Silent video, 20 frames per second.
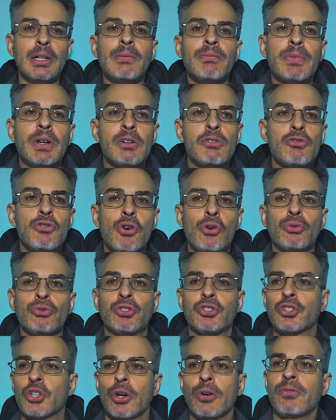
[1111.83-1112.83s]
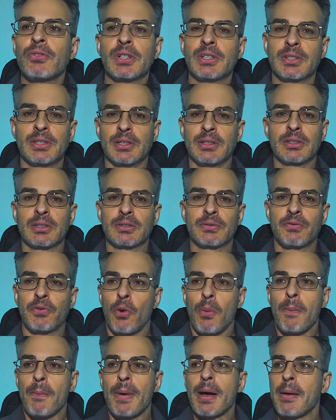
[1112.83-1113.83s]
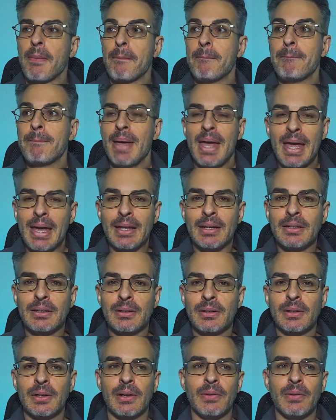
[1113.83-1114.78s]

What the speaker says: There are no services from men